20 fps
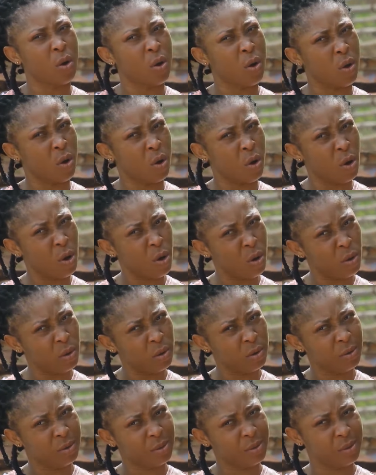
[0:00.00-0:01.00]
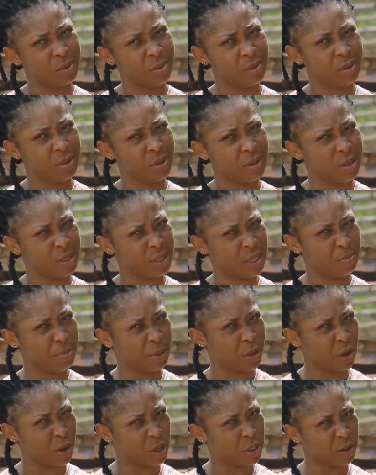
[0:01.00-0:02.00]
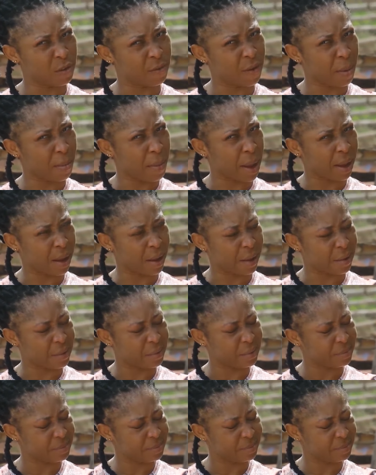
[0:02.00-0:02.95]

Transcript: Or is it because of Amaka?